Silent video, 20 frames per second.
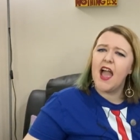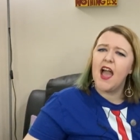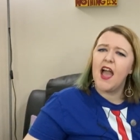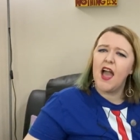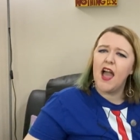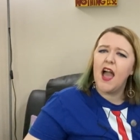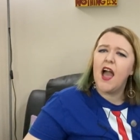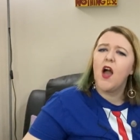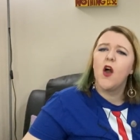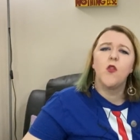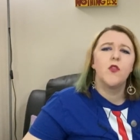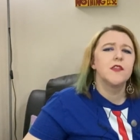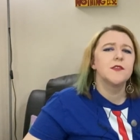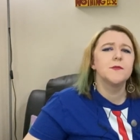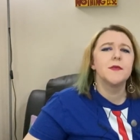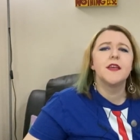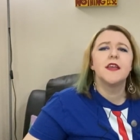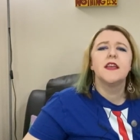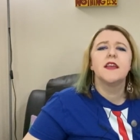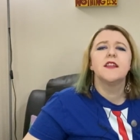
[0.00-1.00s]
now,
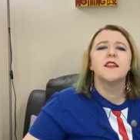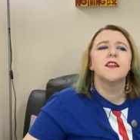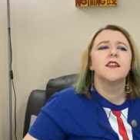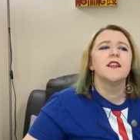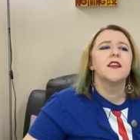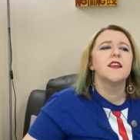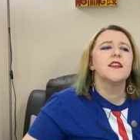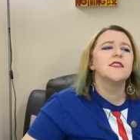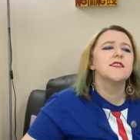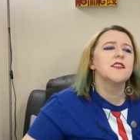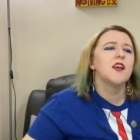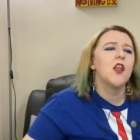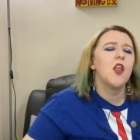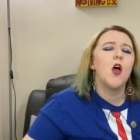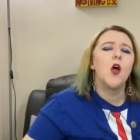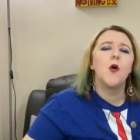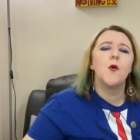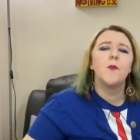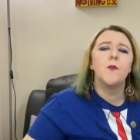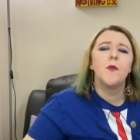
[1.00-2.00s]
there's been an
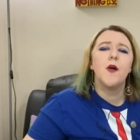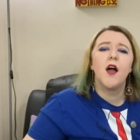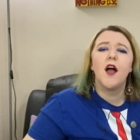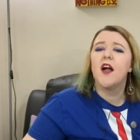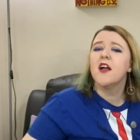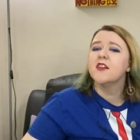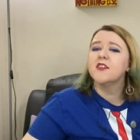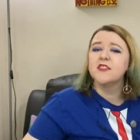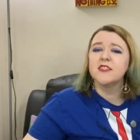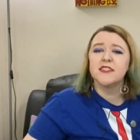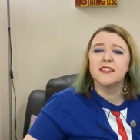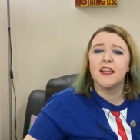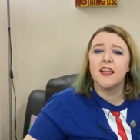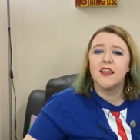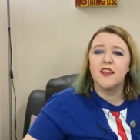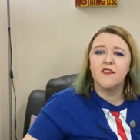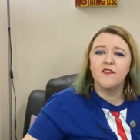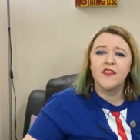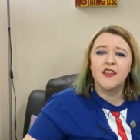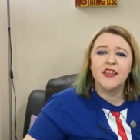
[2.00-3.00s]
interloper just
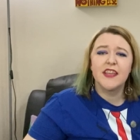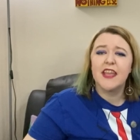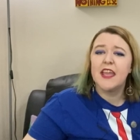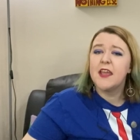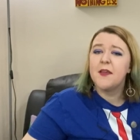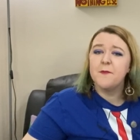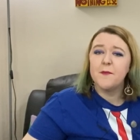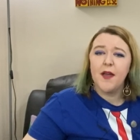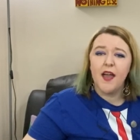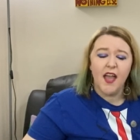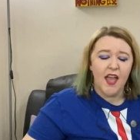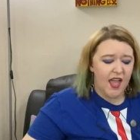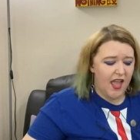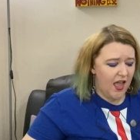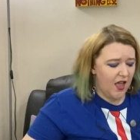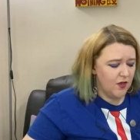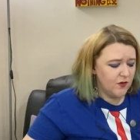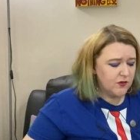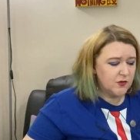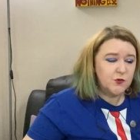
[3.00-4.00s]
living in my
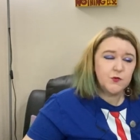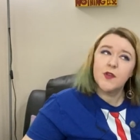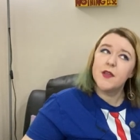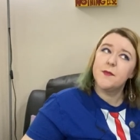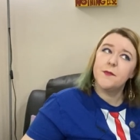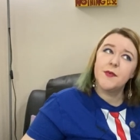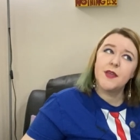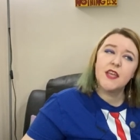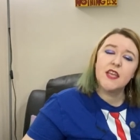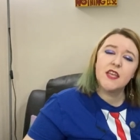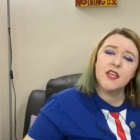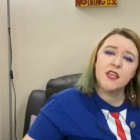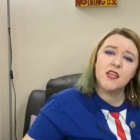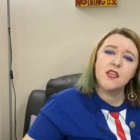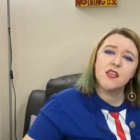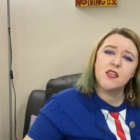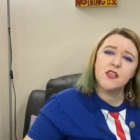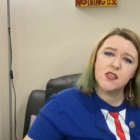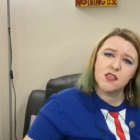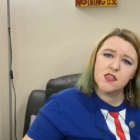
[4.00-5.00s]
house with
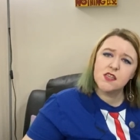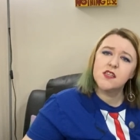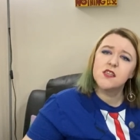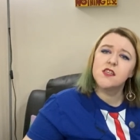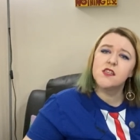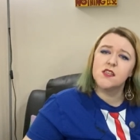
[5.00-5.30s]
me.